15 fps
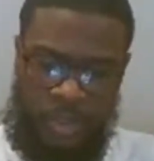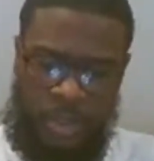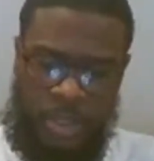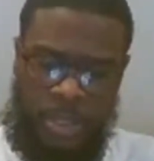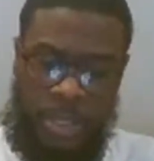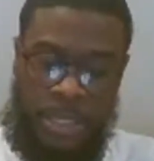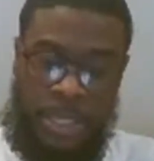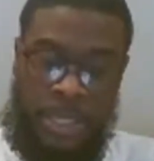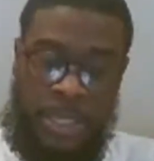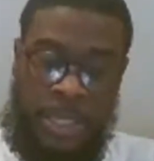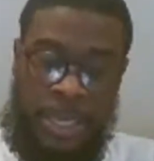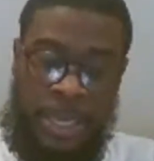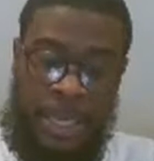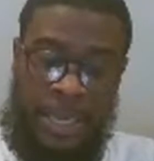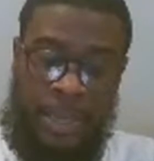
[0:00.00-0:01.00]
the
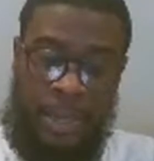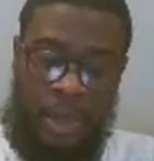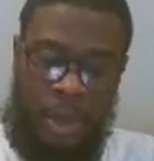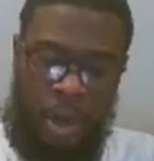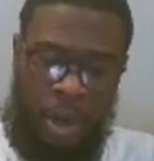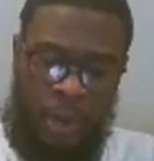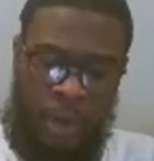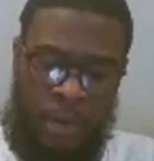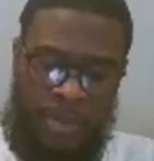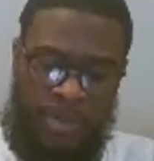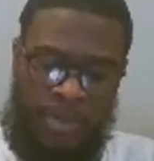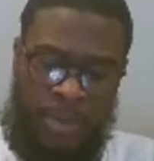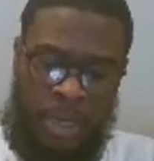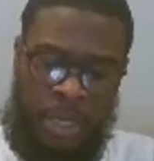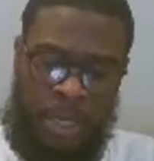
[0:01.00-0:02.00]
Heat are up
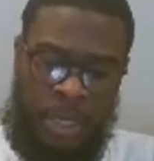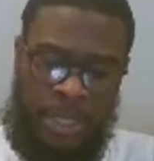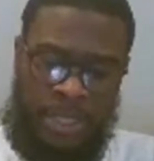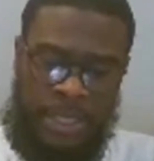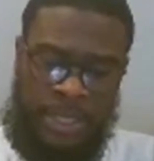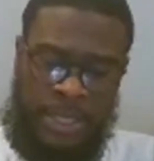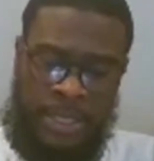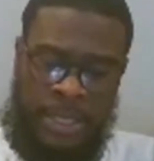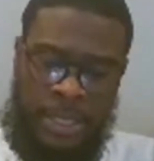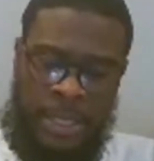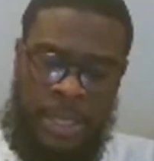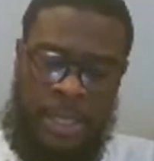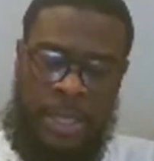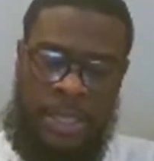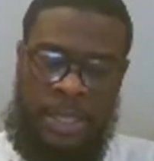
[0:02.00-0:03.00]
against
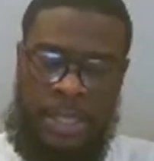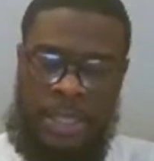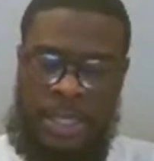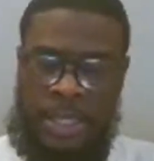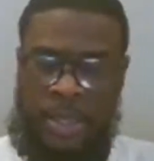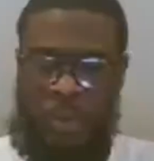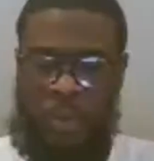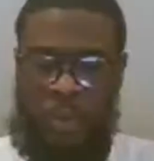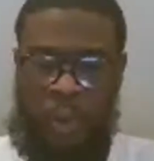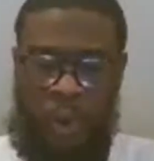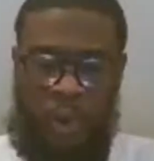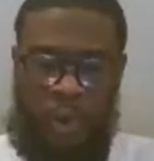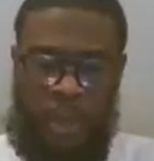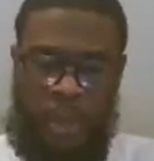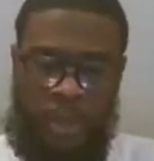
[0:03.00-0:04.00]
the
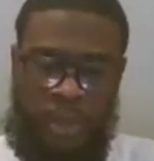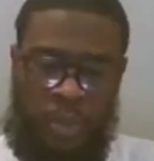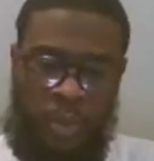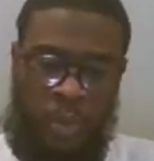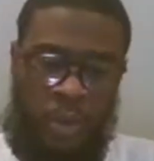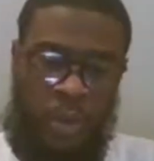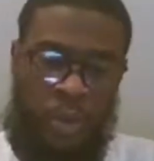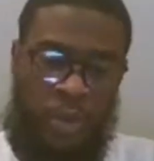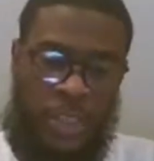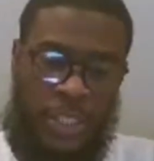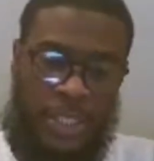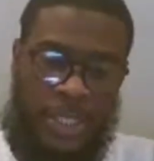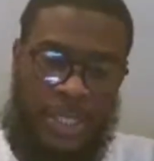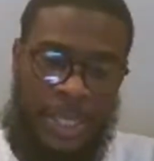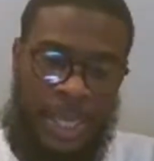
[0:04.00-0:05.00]
Warriors
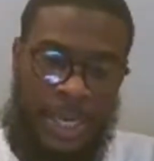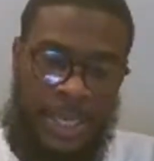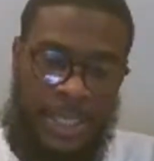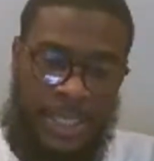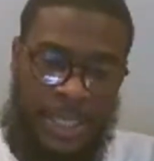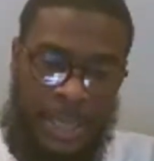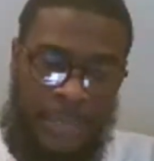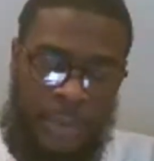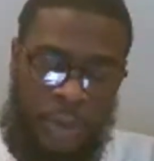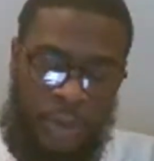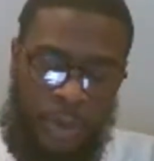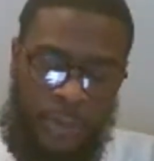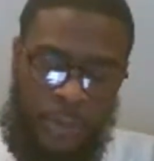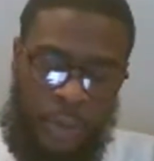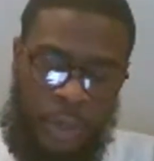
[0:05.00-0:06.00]
106-97,
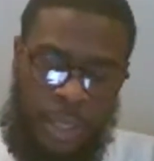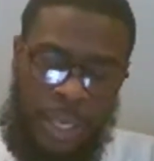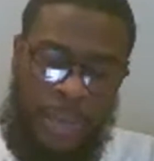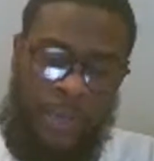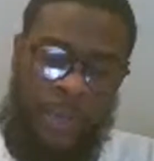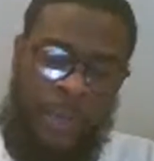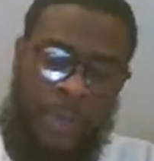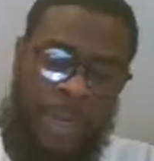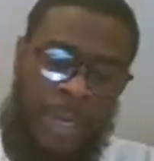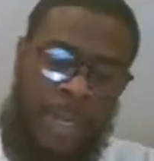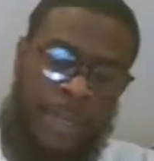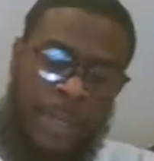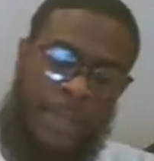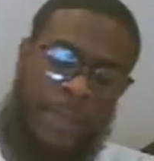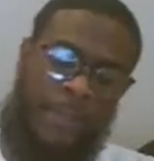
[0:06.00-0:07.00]
3:48 remaining
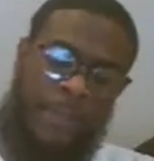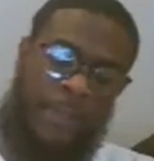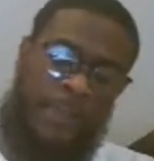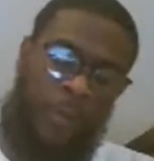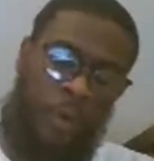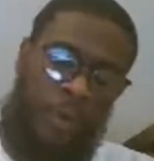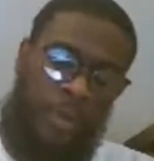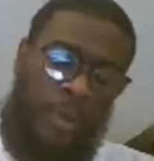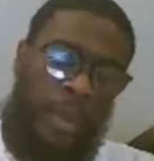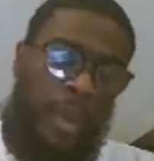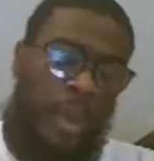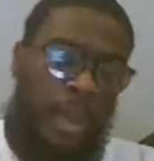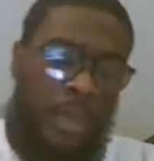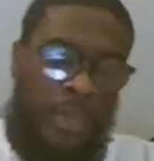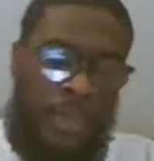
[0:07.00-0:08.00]
in the fourth.
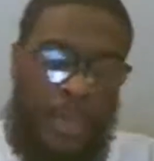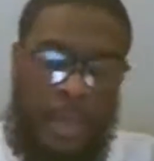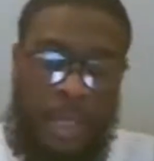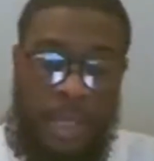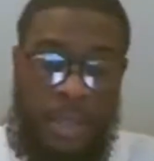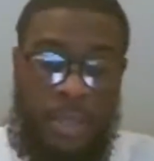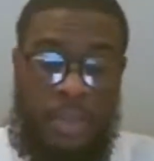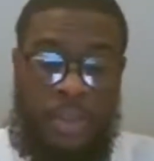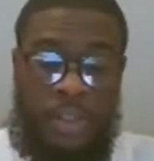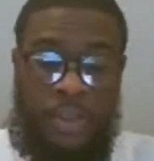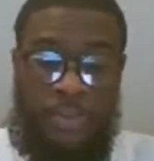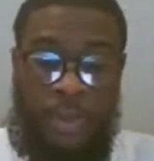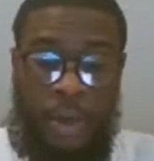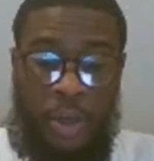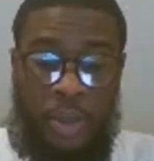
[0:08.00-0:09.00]
The
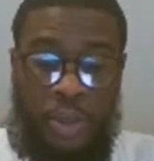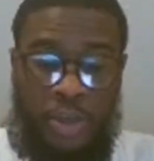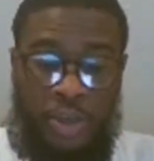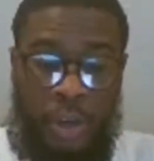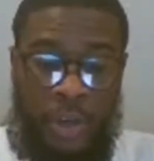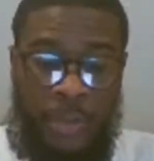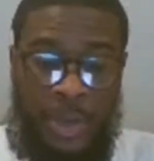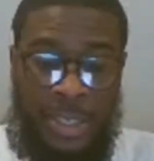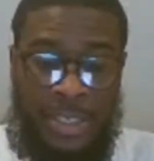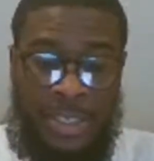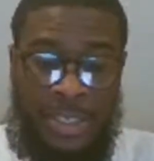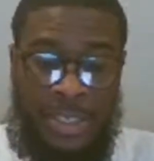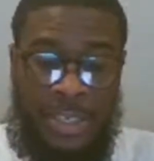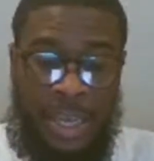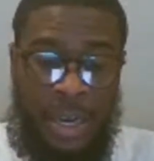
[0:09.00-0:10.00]
Spurs trail by
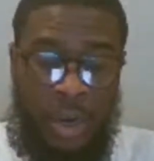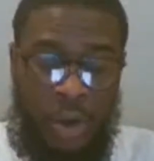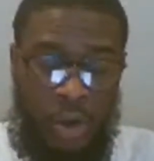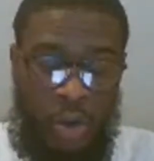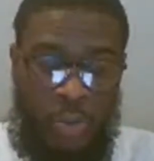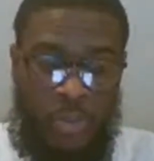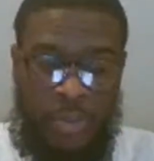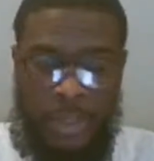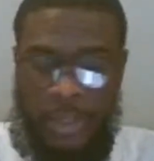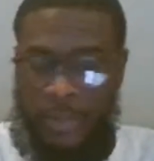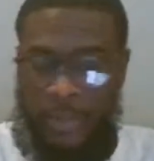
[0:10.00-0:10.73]
6 at home. The